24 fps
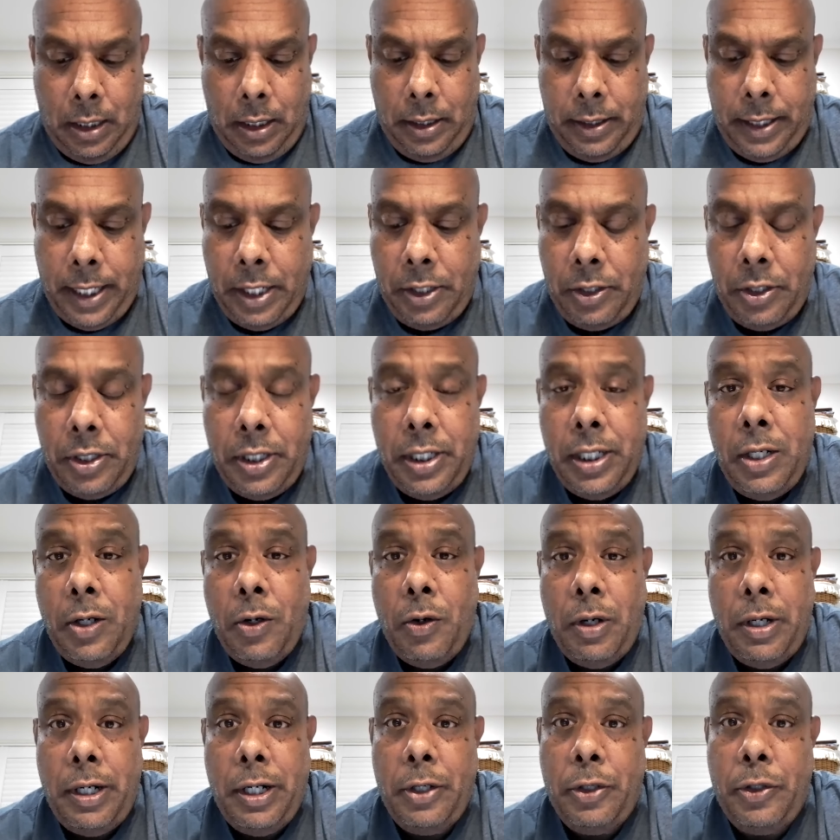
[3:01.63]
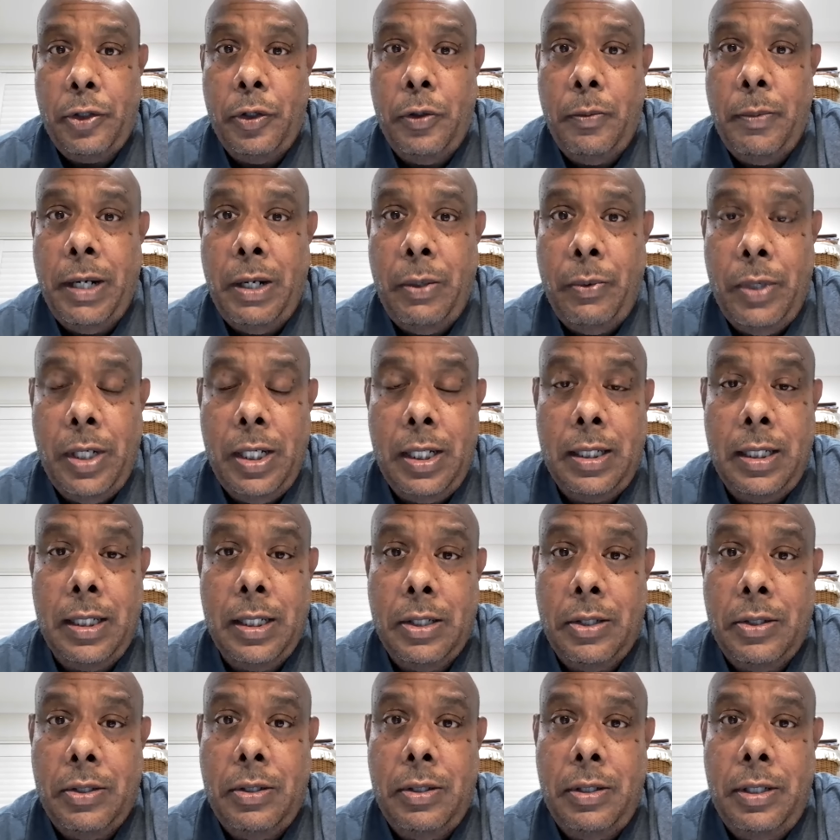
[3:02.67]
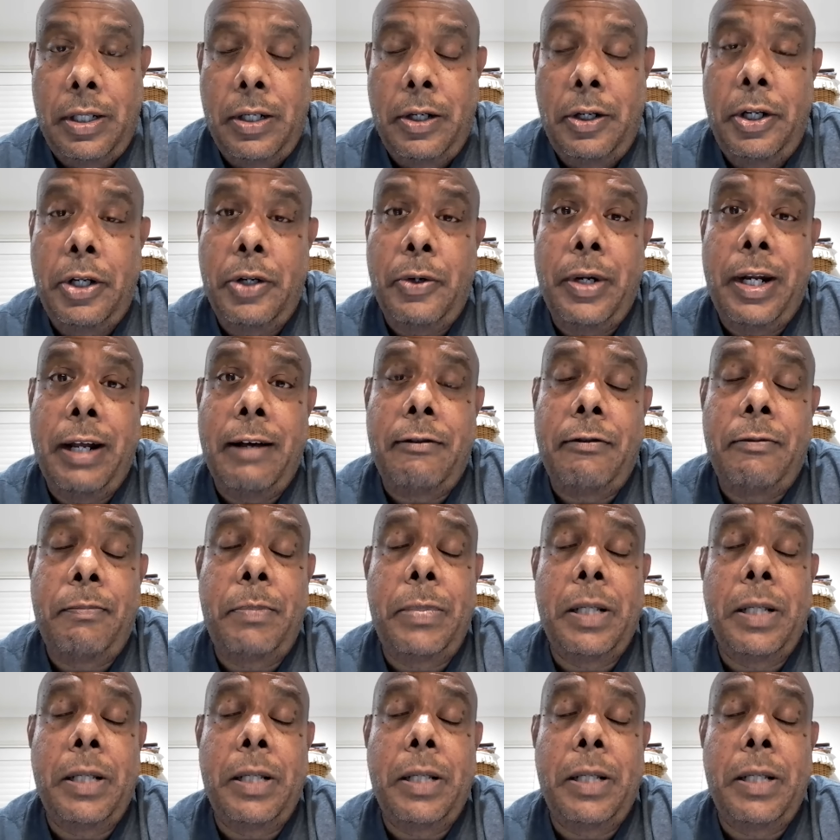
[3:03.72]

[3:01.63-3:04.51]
tested or understood by workers. You could have